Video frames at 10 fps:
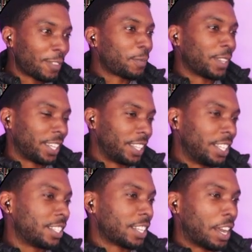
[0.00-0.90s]
in
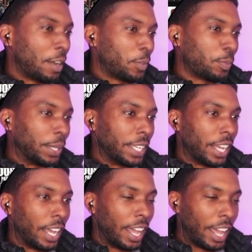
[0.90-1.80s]
these times. But
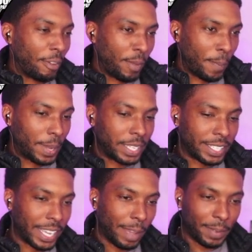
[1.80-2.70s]
yeah, I've been
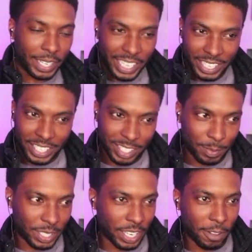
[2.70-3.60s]
busy. I've been getting to some
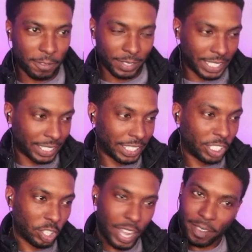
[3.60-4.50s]
stuff lately,
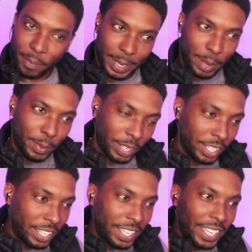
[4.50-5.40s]
so I haven't been able to
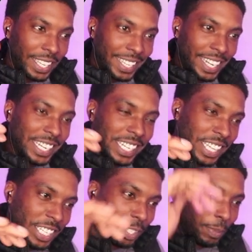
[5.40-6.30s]
get into
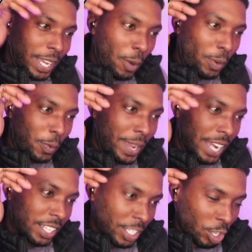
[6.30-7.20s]
this. But I want to
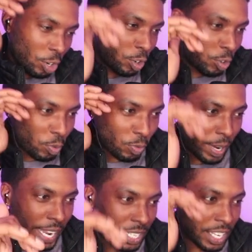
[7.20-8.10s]
react to this whole
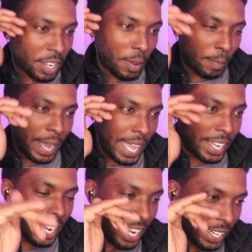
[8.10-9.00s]
rant by
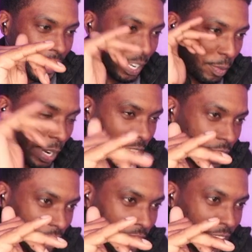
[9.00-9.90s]
Kanye
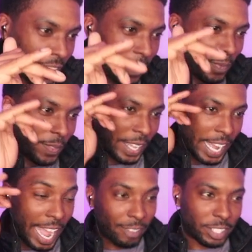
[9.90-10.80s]
West.
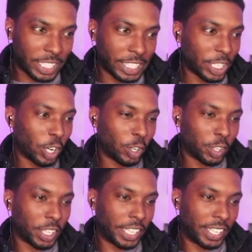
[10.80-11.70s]
I haven't seen the whole
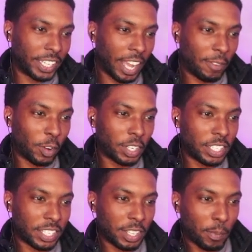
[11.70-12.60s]
thing, I've only
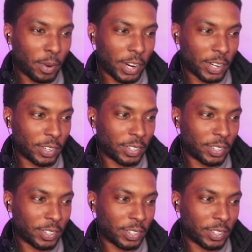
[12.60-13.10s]
seen the part